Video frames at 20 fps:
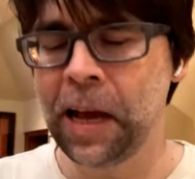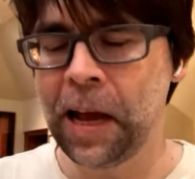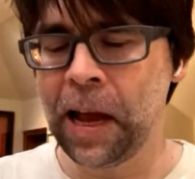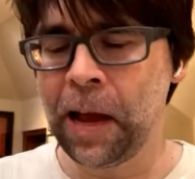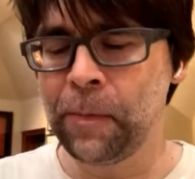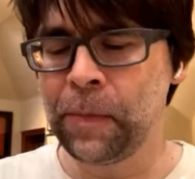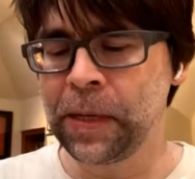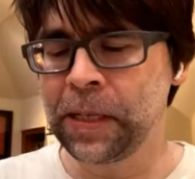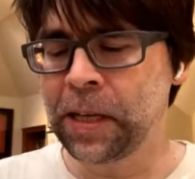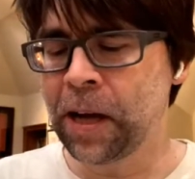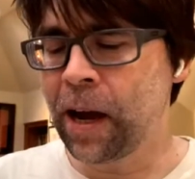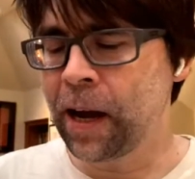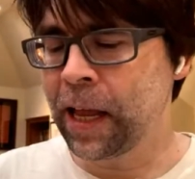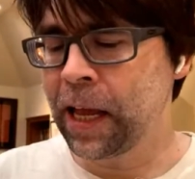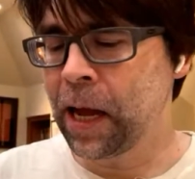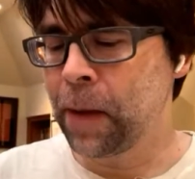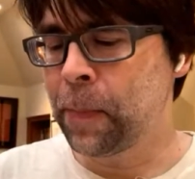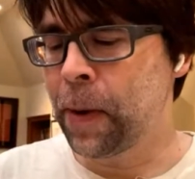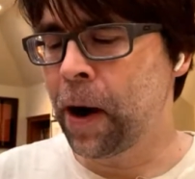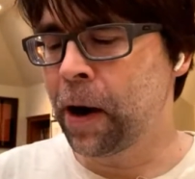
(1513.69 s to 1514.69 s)
I, have been
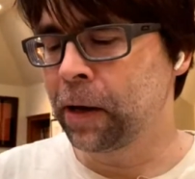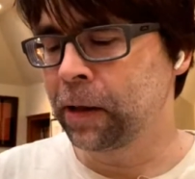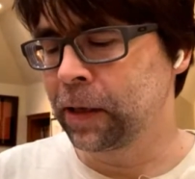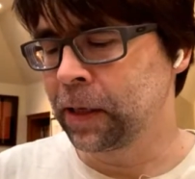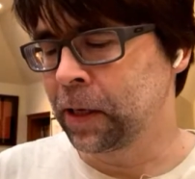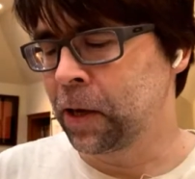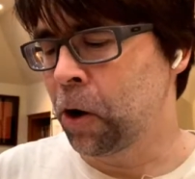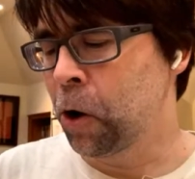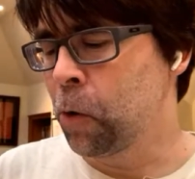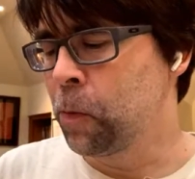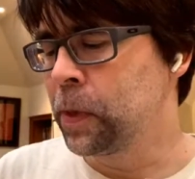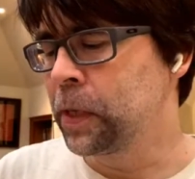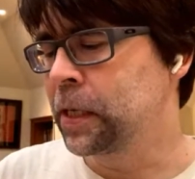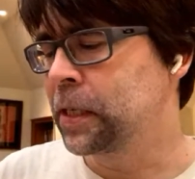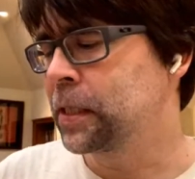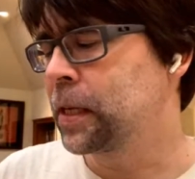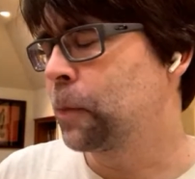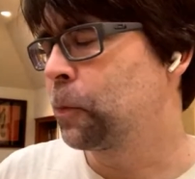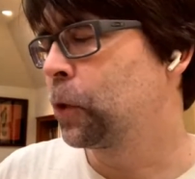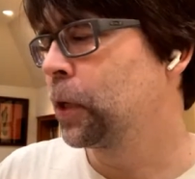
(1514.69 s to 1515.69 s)
talking up Harlan
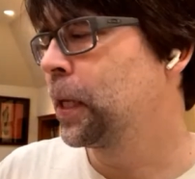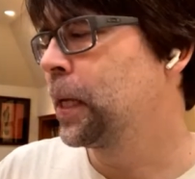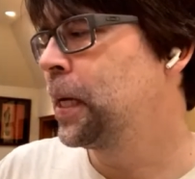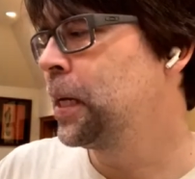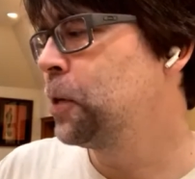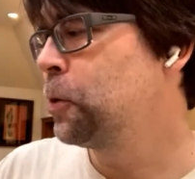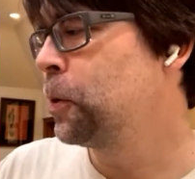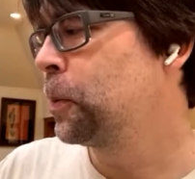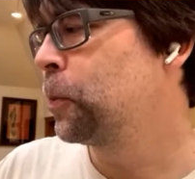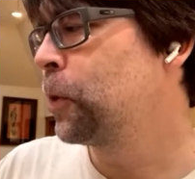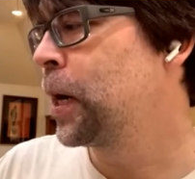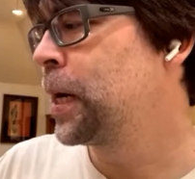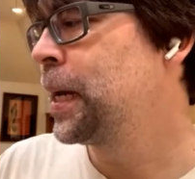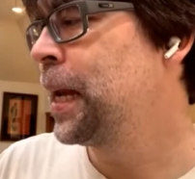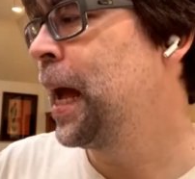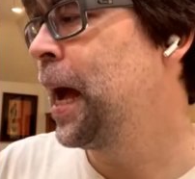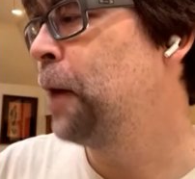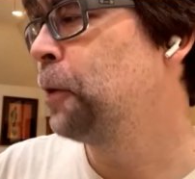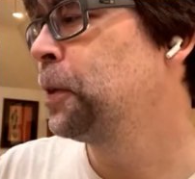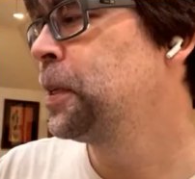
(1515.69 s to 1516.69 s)
Coben because I'm really into him
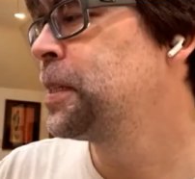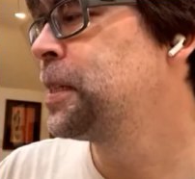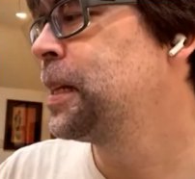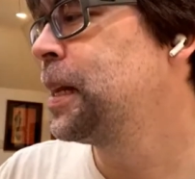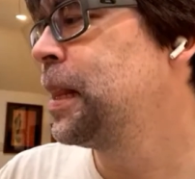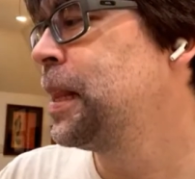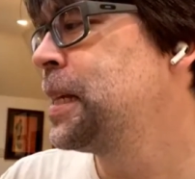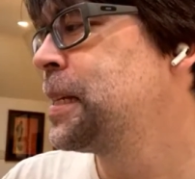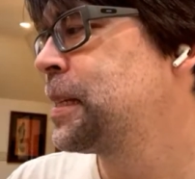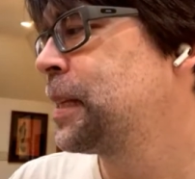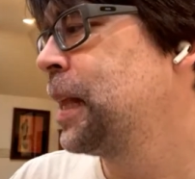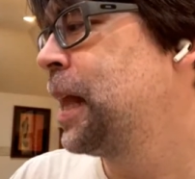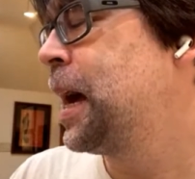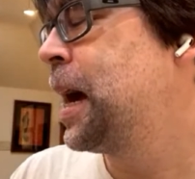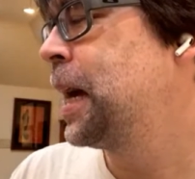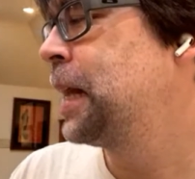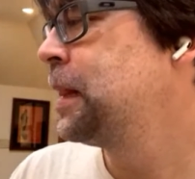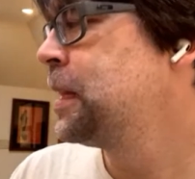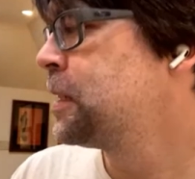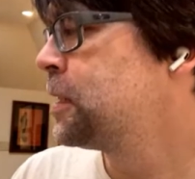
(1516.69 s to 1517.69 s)
right now. Listen to this
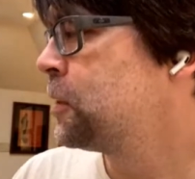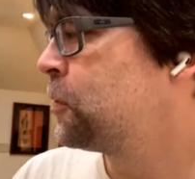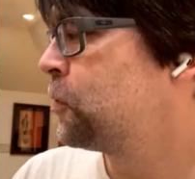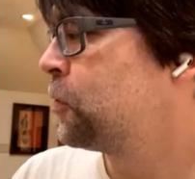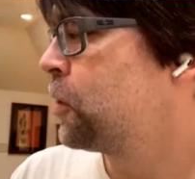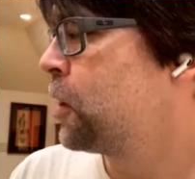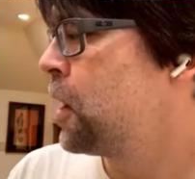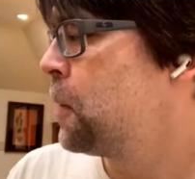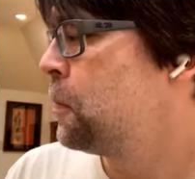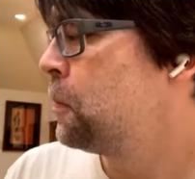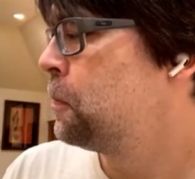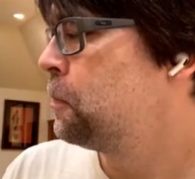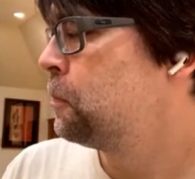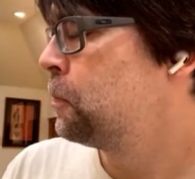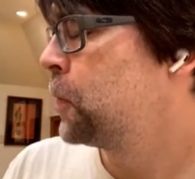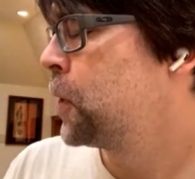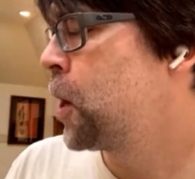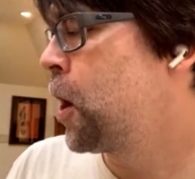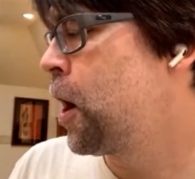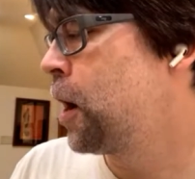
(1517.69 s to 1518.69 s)
line. This is
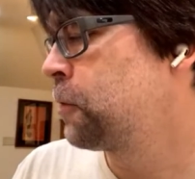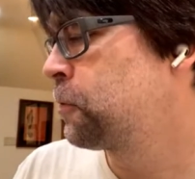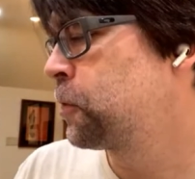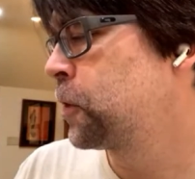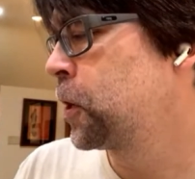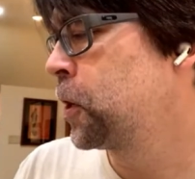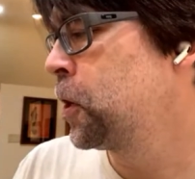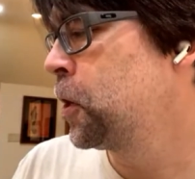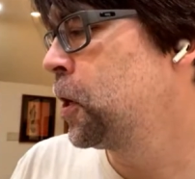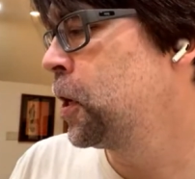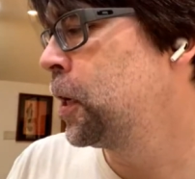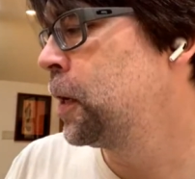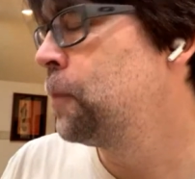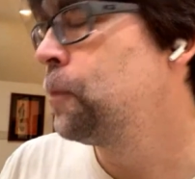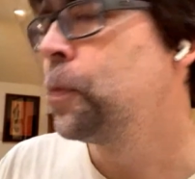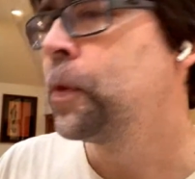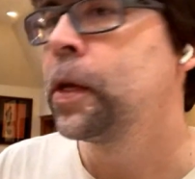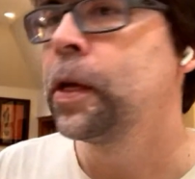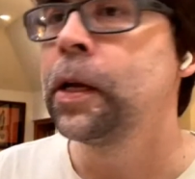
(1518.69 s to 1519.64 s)
from Gone for Good.